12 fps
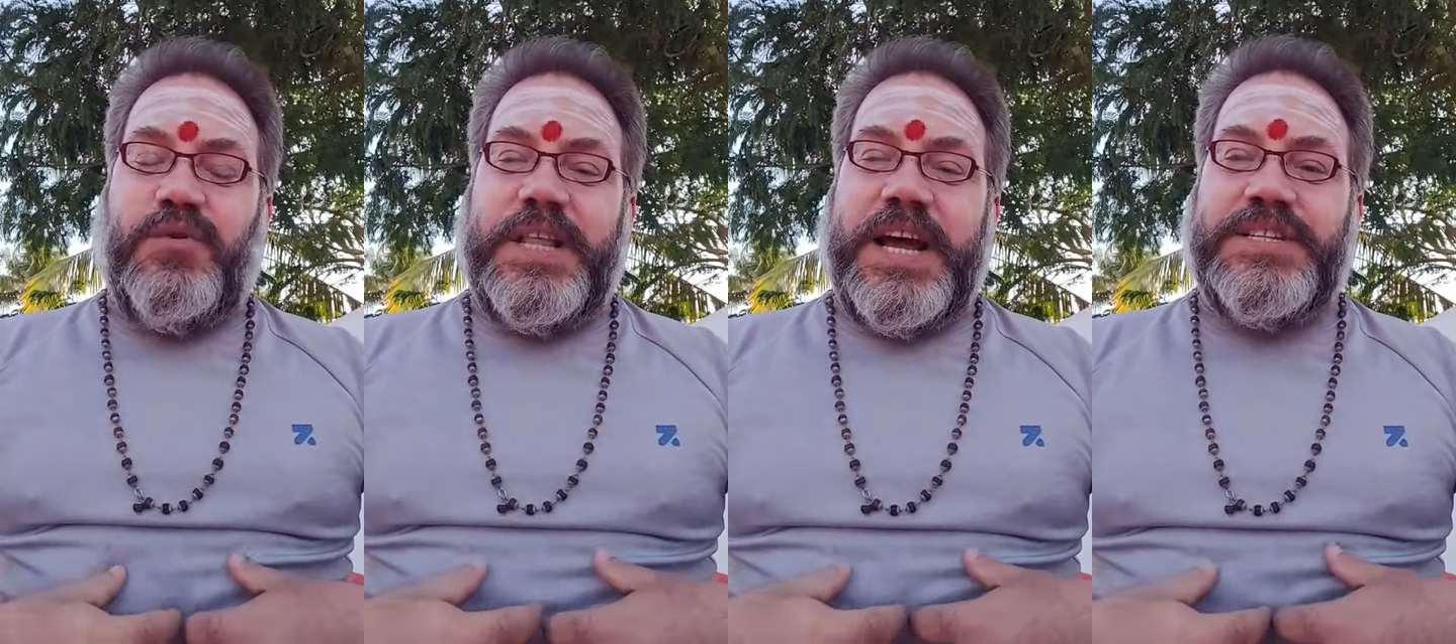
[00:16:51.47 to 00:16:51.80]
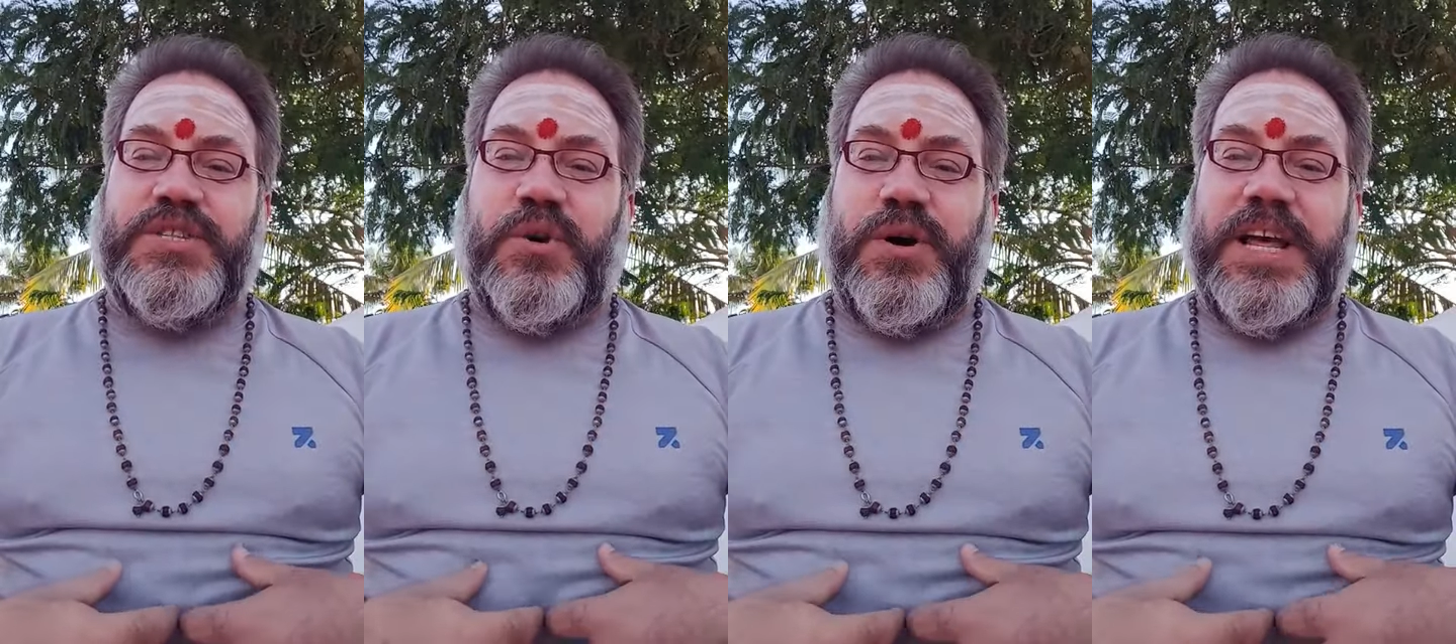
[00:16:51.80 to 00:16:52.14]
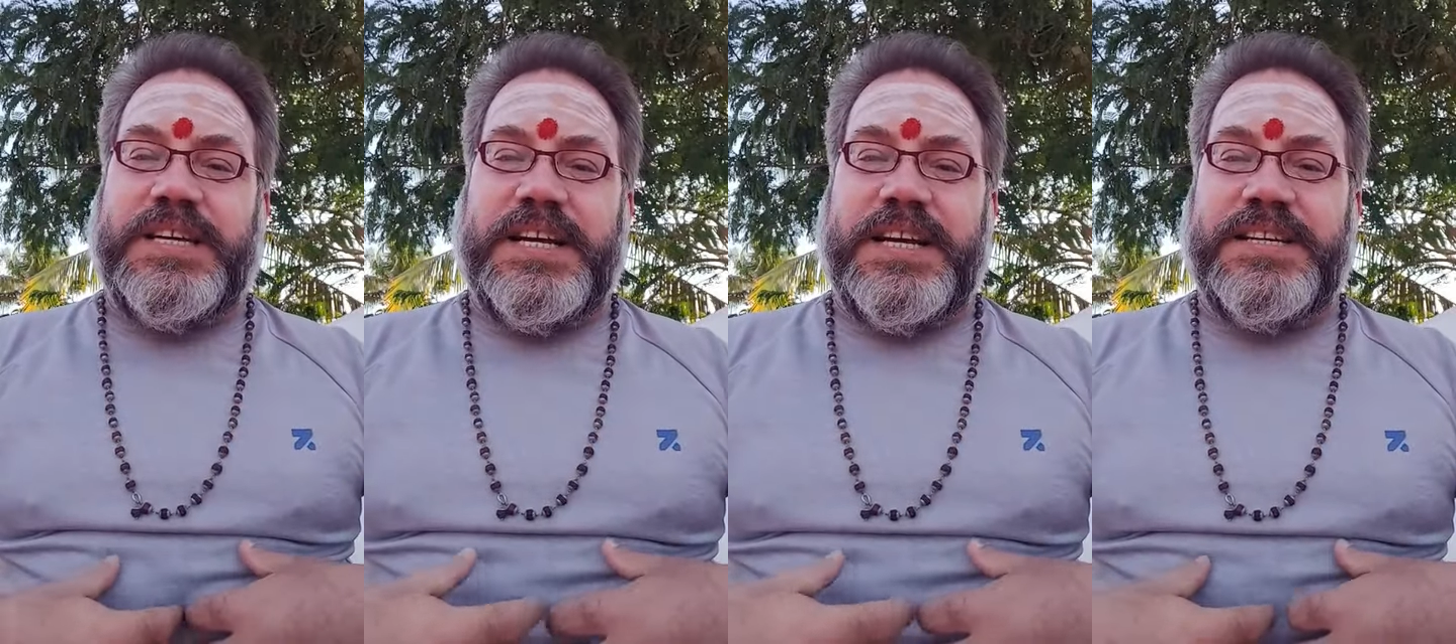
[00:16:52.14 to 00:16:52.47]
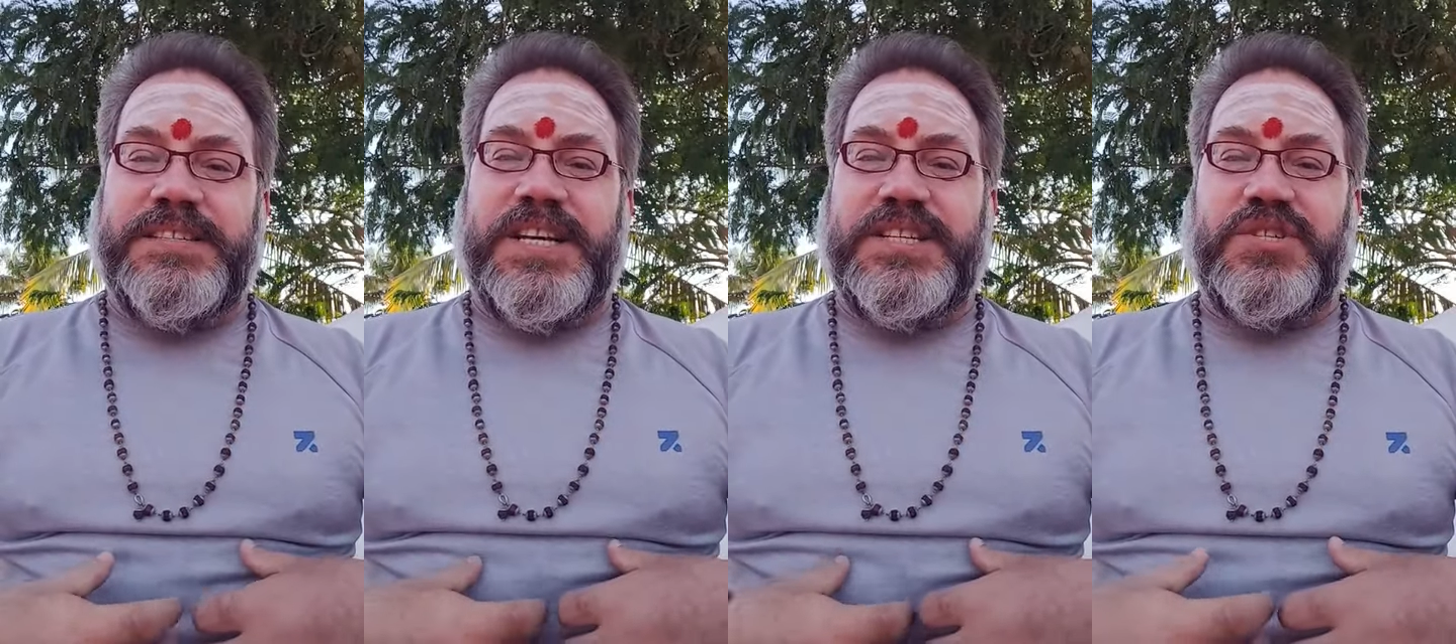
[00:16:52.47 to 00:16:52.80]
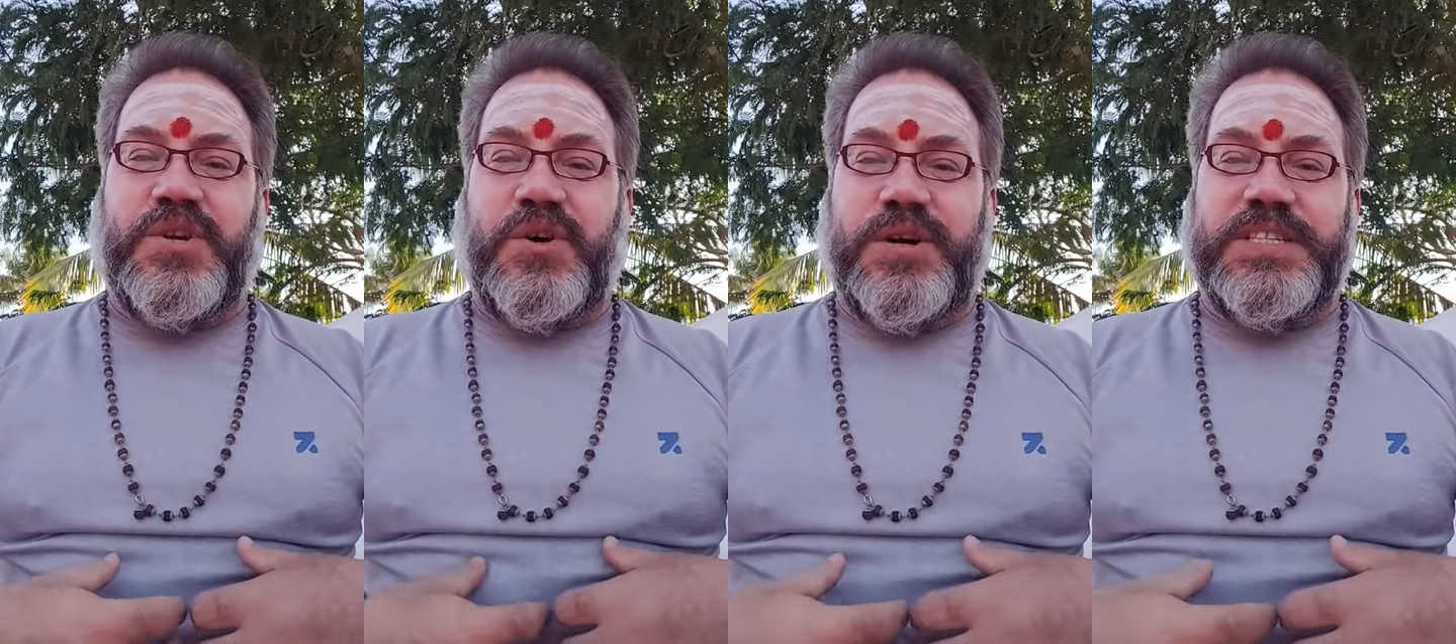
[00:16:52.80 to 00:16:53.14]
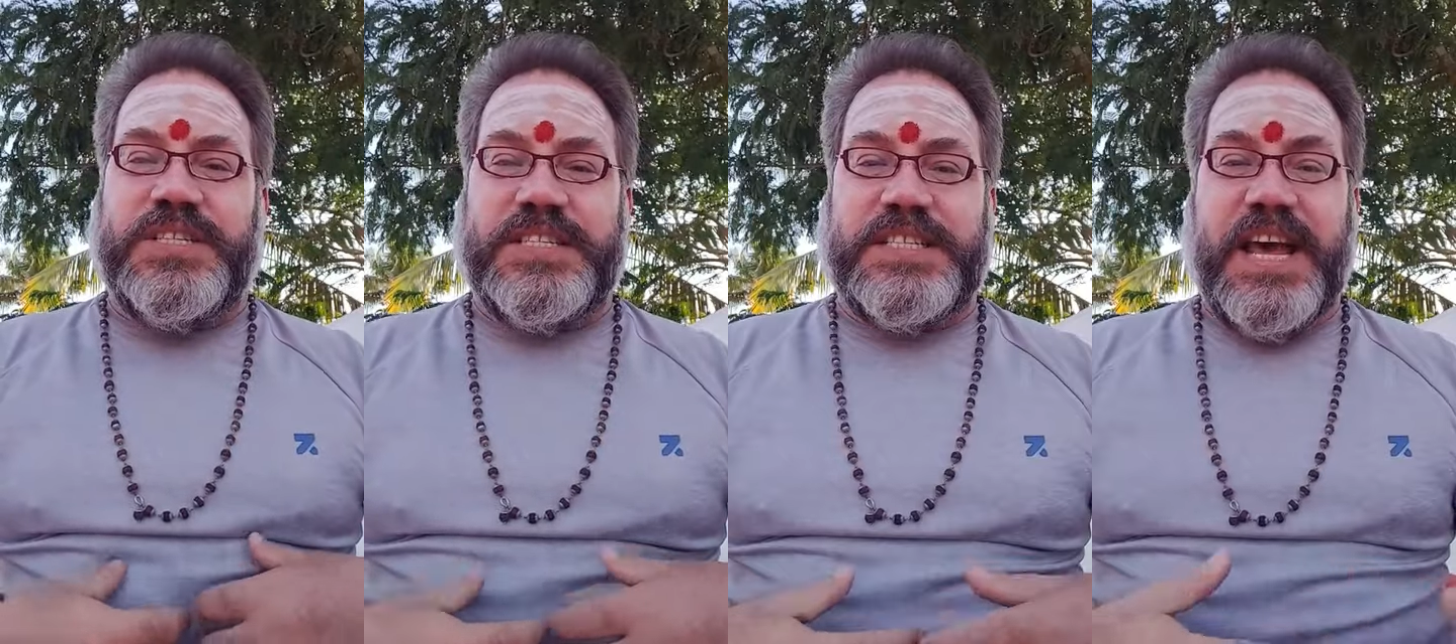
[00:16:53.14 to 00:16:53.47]
to that solar energy
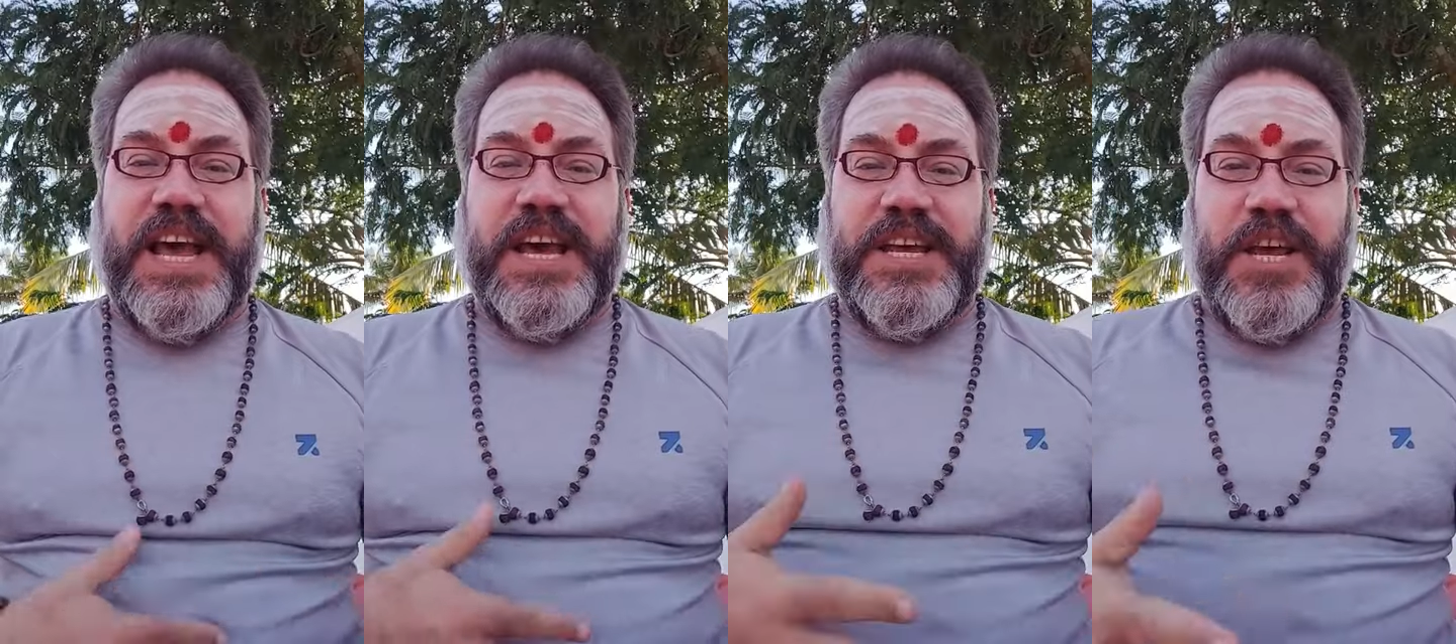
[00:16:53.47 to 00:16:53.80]
source,